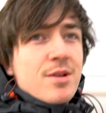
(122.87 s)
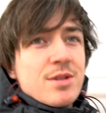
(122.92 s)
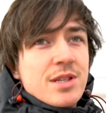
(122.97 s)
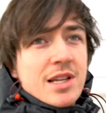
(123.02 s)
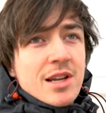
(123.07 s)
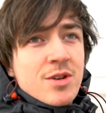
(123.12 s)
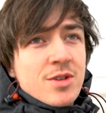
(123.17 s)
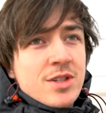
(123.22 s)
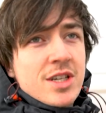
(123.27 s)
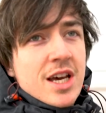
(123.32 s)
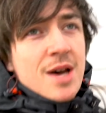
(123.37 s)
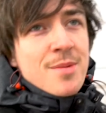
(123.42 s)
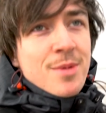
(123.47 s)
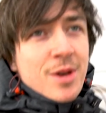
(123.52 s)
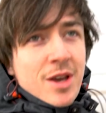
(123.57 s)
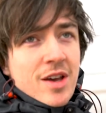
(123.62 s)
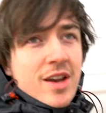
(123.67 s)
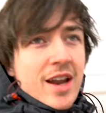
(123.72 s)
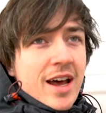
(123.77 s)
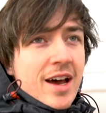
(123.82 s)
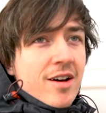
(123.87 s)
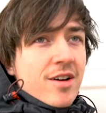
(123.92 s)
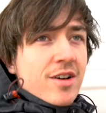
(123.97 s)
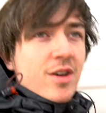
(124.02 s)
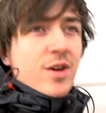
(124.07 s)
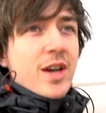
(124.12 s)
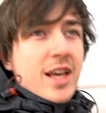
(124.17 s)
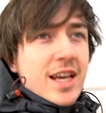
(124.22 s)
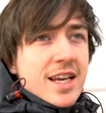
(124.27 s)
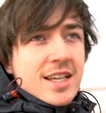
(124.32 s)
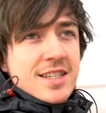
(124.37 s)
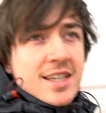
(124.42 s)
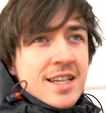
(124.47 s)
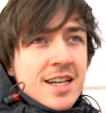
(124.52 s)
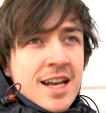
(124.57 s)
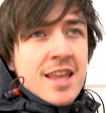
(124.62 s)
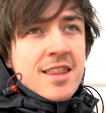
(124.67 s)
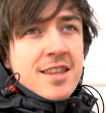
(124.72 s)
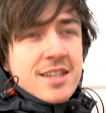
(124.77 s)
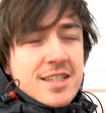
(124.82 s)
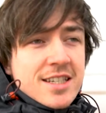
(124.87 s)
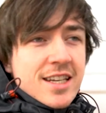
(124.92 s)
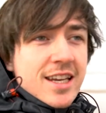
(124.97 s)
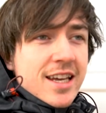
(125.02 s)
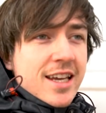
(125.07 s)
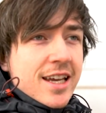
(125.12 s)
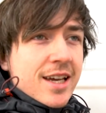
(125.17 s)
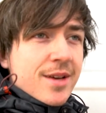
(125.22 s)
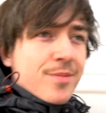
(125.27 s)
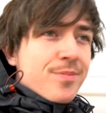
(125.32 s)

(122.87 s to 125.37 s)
was a long time ago now. Ollie is in the sea.